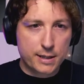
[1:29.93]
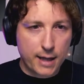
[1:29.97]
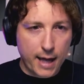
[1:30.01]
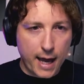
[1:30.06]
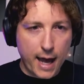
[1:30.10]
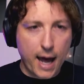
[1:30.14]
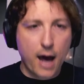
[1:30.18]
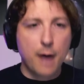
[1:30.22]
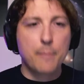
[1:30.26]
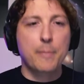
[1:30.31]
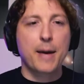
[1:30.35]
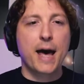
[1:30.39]

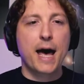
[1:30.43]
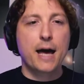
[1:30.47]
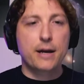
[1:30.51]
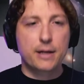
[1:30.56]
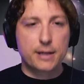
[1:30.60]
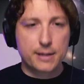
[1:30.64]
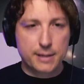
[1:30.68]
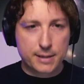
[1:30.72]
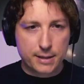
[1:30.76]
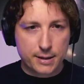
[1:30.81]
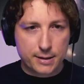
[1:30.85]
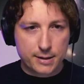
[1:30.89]
How bad
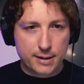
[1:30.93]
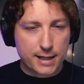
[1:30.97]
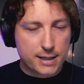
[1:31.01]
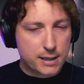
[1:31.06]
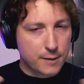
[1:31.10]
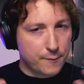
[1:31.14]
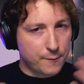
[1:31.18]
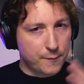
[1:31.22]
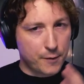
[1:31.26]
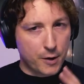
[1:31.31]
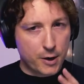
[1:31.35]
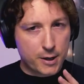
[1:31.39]
is it? So that's the
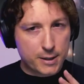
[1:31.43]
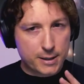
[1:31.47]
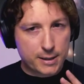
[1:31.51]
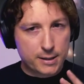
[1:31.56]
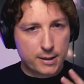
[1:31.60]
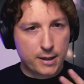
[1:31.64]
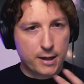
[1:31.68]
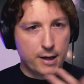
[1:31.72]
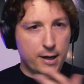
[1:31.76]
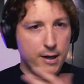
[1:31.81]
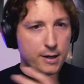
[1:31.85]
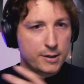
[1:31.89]
first
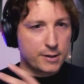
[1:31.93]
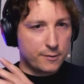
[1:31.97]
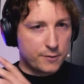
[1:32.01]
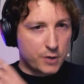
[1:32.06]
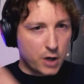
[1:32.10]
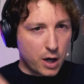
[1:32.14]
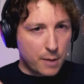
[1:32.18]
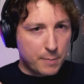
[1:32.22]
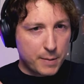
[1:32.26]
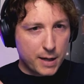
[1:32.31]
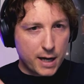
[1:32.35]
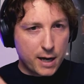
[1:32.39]
sort of
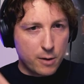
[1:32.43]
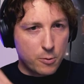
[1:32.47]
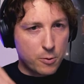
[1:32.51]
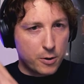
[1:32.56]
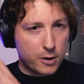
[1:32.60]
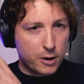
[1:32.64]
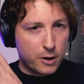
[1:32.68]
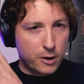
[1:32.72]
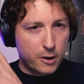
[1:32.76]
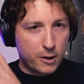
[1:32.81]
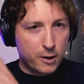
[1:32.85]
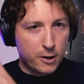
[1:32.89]
topic I want
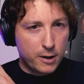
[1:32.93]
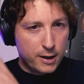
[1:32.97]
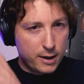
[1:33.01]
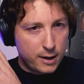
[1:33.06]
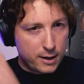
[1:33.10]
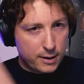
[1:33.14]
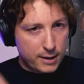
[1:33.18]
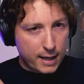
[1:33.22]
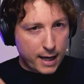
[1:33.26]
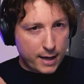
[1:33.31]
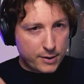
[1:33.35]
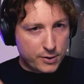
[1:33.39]
to
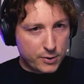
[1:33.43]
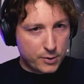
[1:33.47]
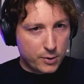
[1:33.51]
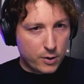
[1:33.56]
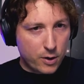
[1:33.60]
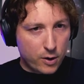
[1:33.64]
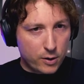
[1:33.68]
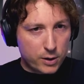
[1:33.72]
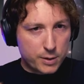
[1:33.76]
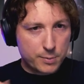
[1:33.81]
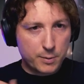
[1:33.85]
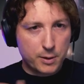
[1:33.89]
get to
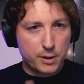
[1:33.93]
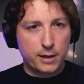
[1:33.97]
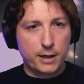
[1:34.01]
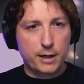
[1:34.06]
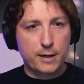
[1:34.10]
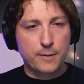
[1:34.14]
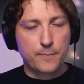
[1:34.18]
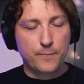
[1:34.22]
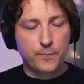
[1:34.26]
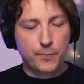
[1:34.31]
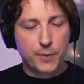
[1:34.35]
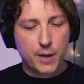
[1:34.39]

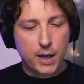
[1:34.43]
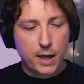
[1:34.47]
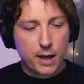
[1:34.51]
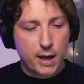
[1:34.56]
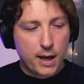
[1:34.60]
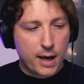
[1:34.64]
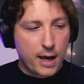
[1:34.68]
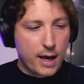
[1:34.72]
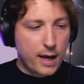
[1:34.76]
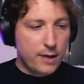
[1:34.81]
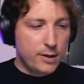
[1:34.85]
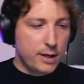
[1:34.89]
ultimately.
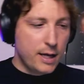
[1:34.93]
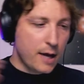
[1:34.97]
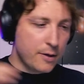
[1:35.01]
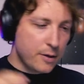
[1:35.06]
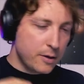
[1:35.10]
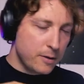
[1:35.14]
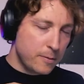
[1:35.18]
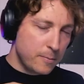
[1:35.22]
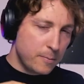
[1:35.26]
And the other